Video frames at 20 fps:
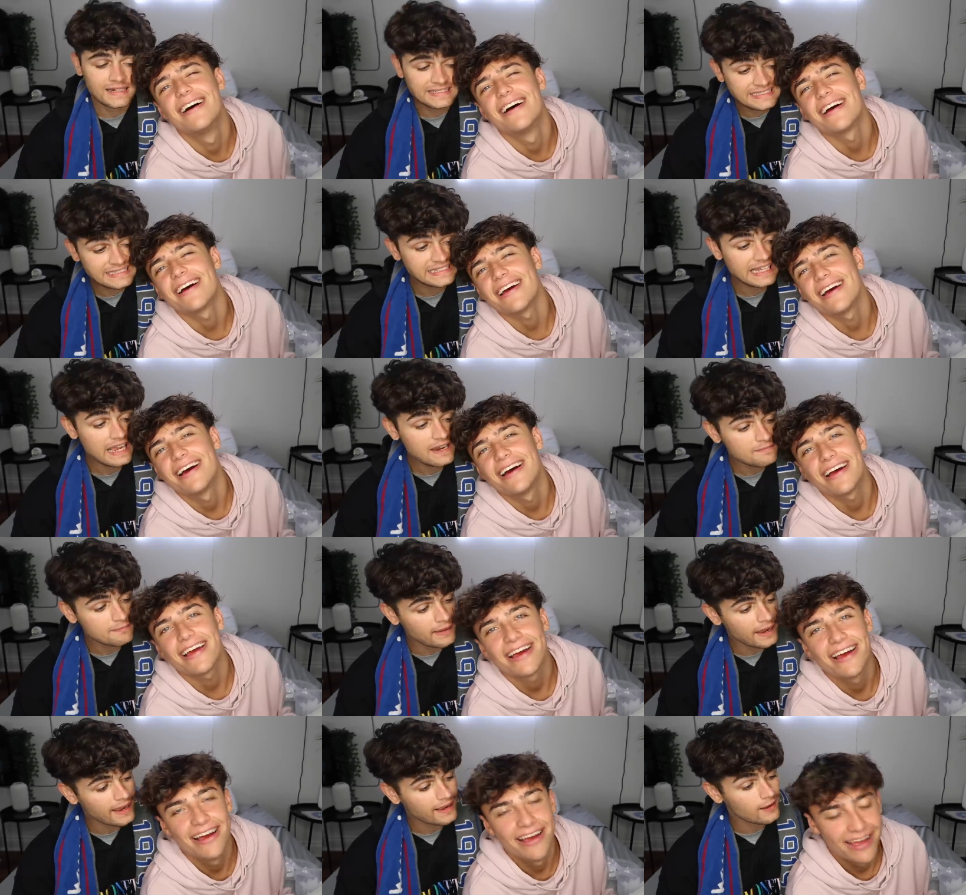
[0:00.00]
Speaker 1: I
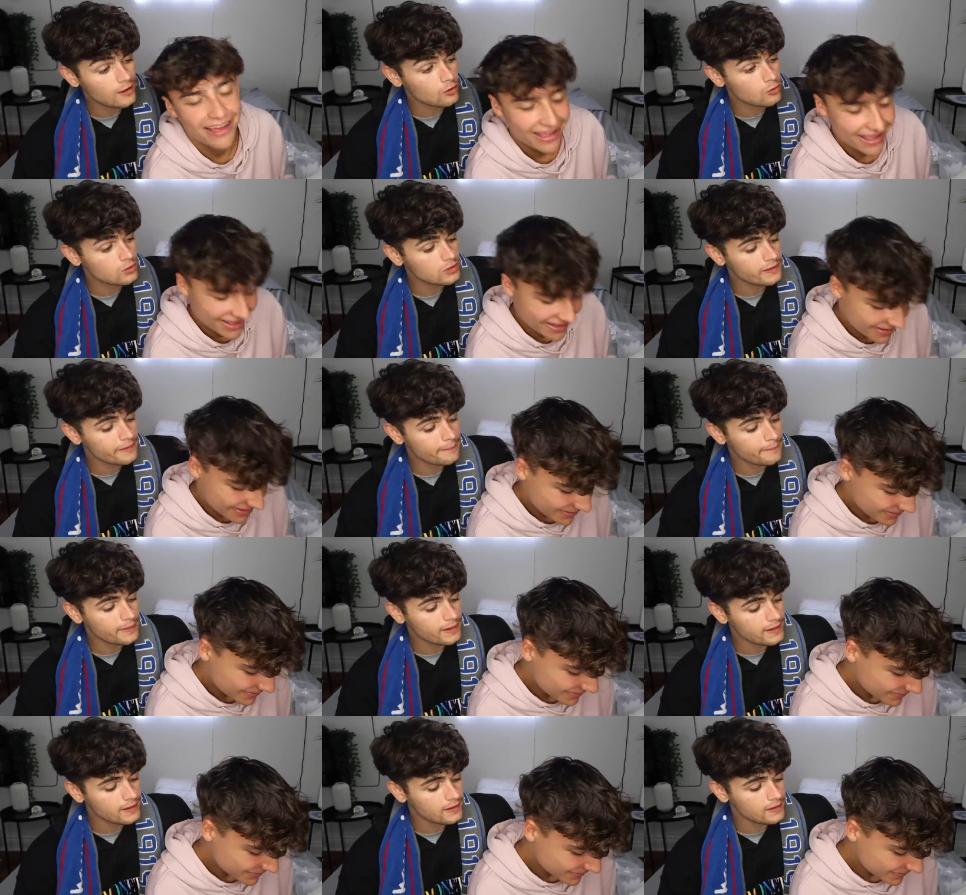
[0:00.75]
said mango, what do you
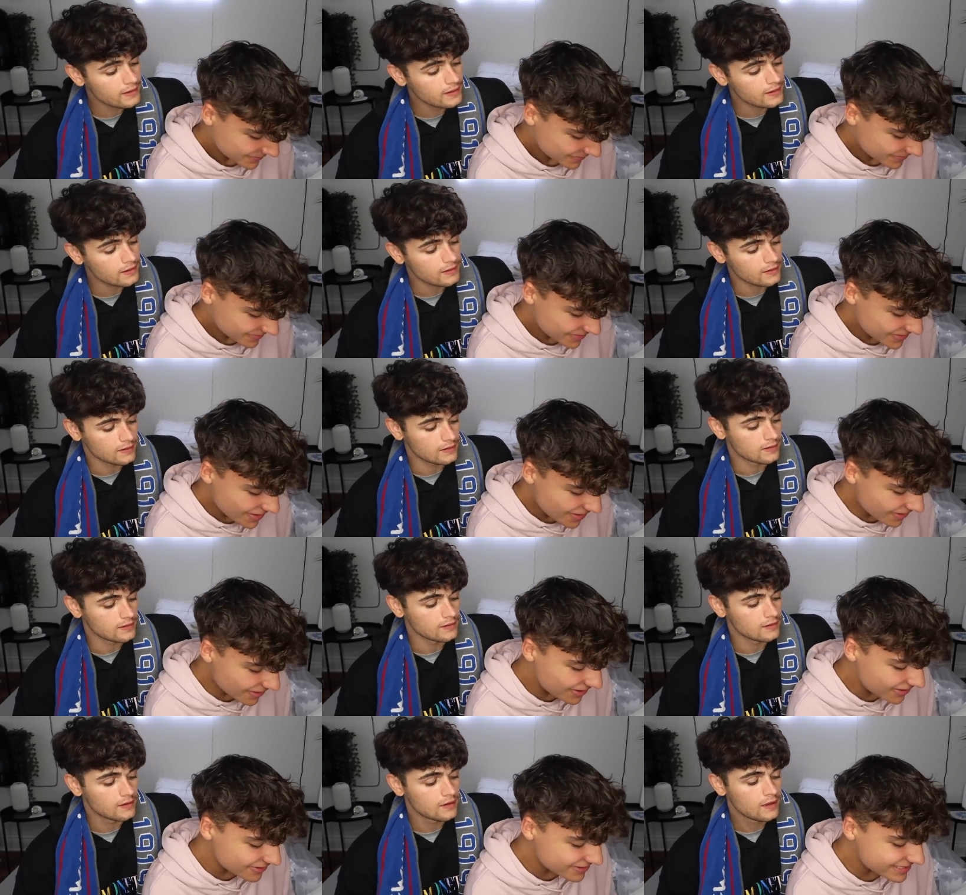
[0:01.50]
mean?
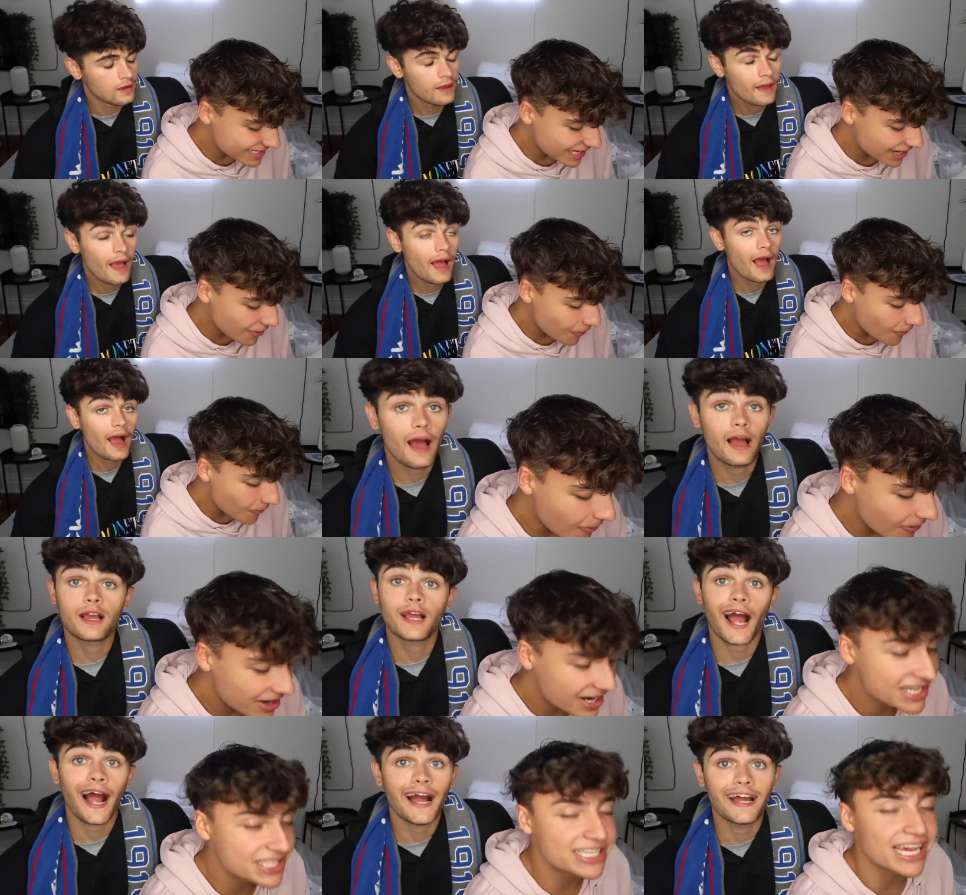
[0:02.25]
No,
Speaker 2: you said
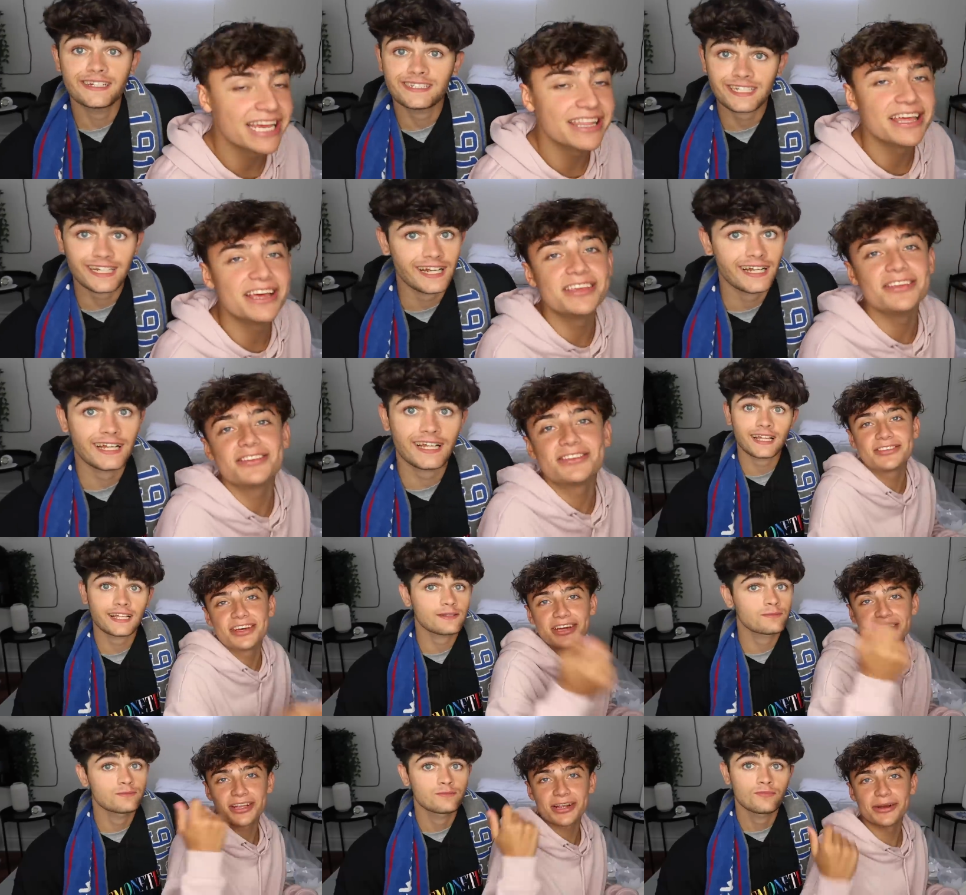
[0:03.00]
orange Guys, and then you
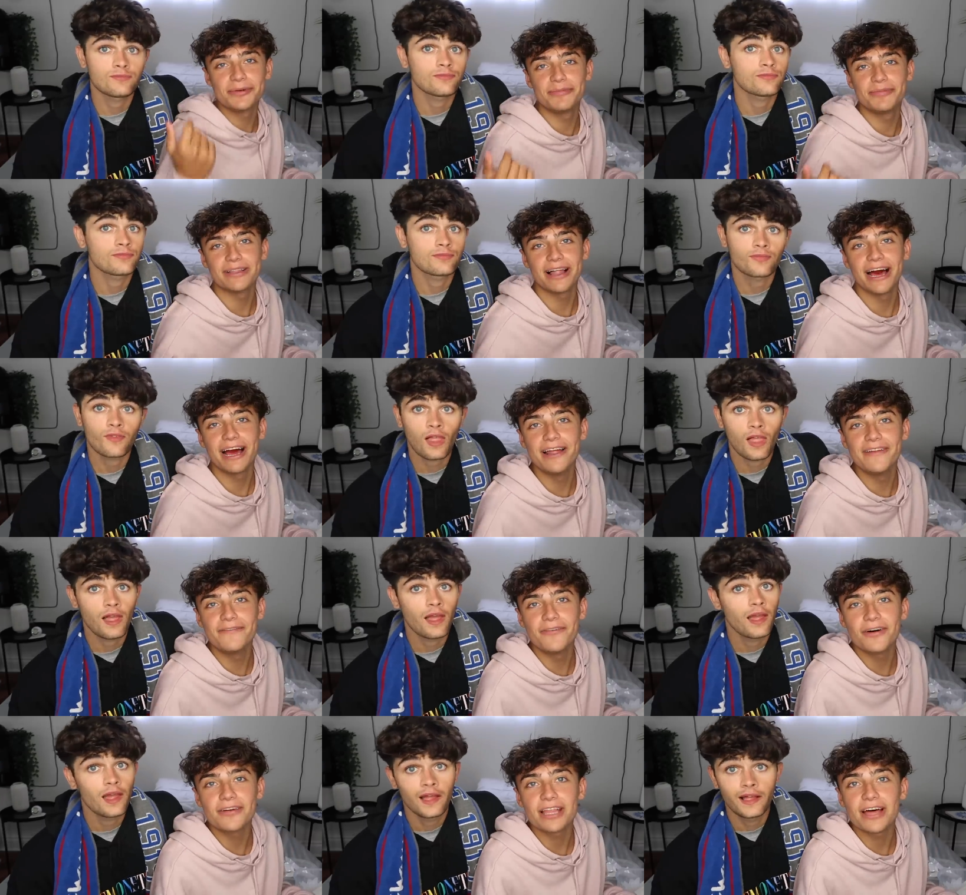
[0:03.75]
took your
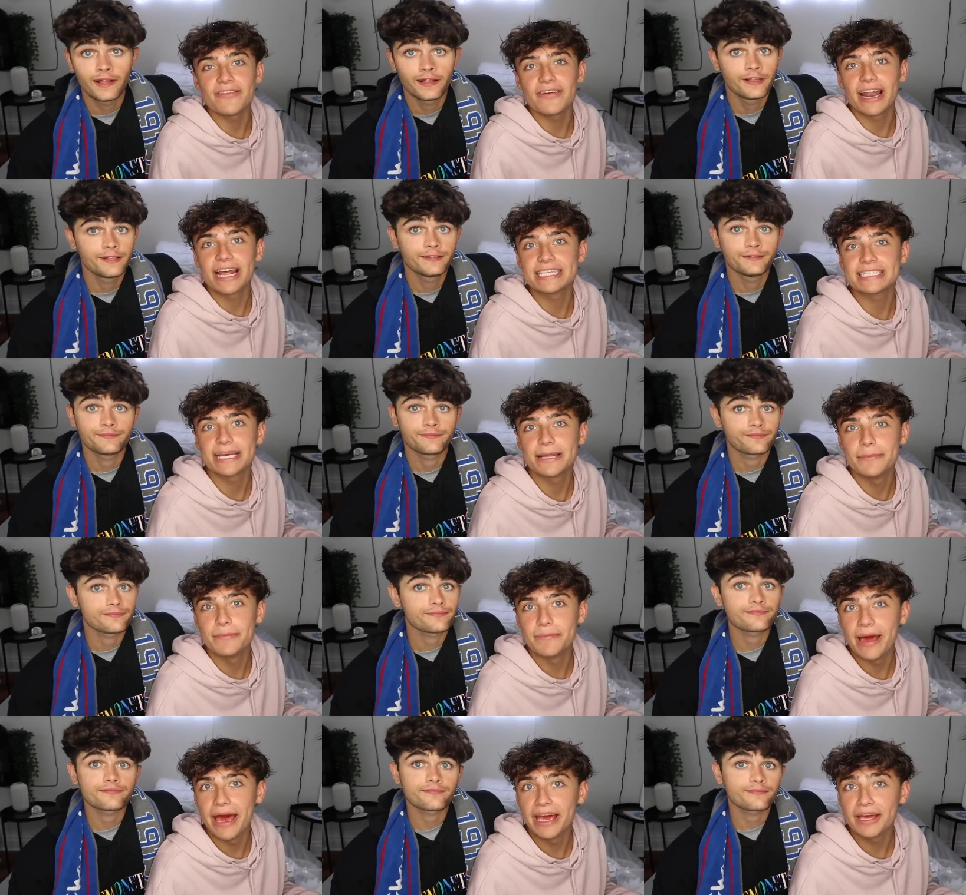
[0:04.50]
blindfold off and I
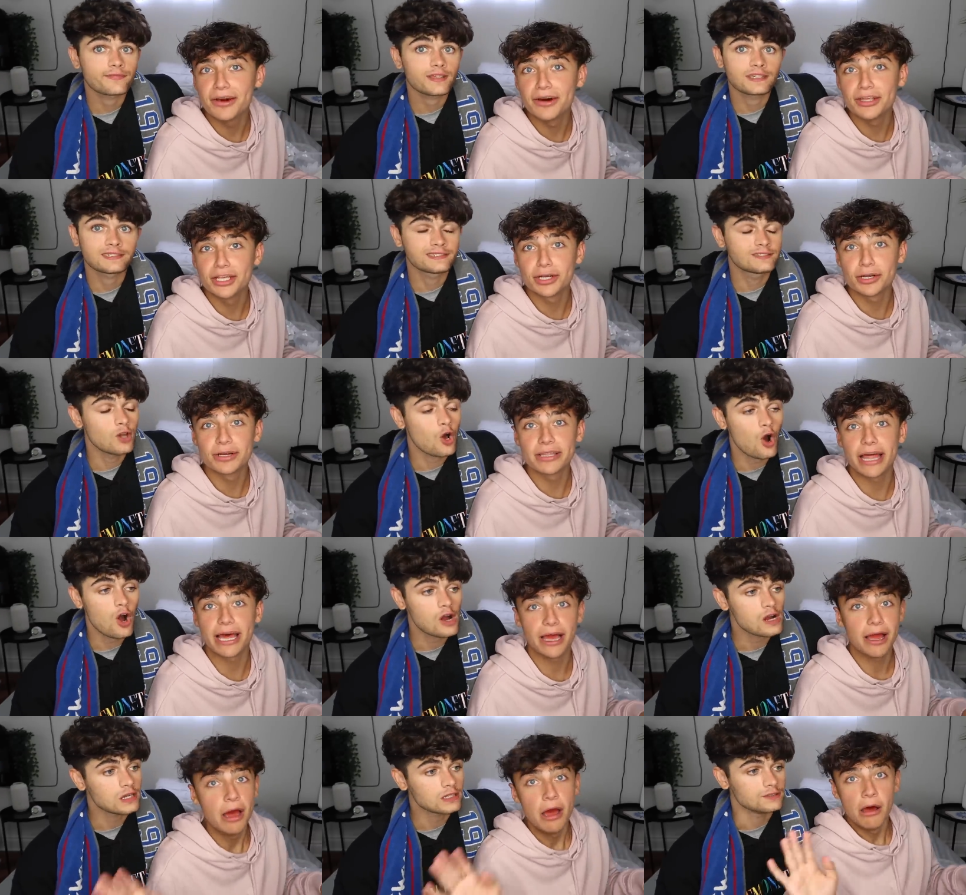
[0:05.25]
said mango and you were
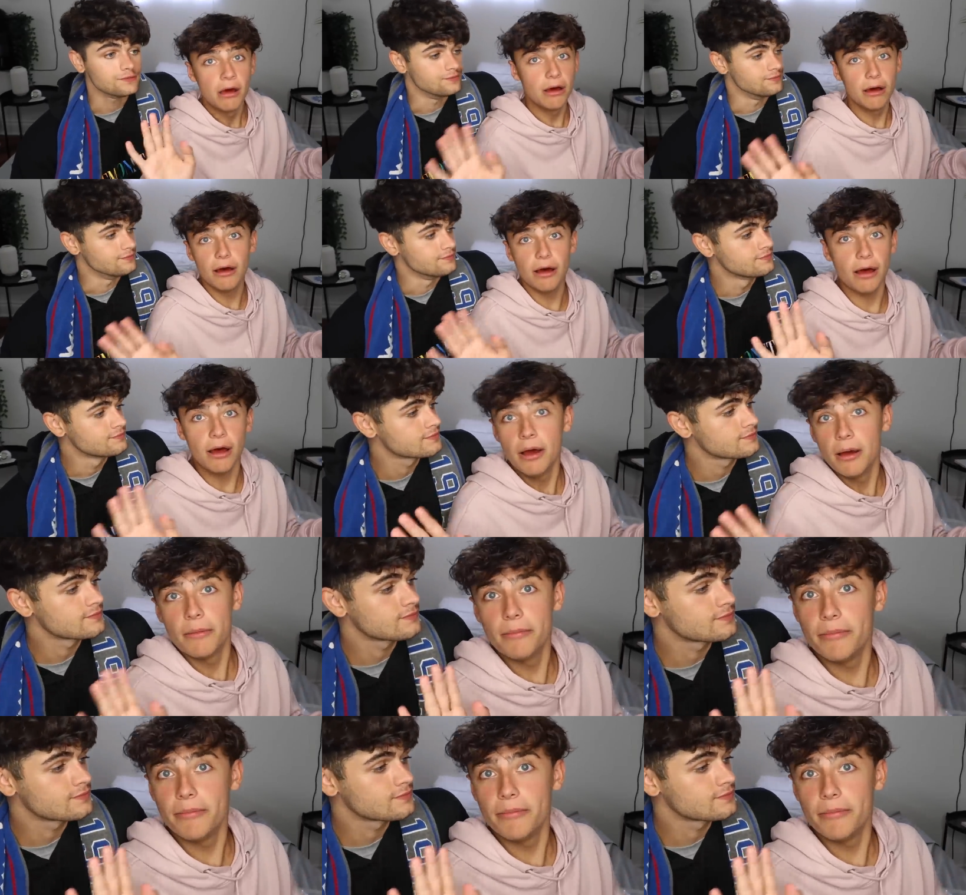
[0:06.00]
like, uh,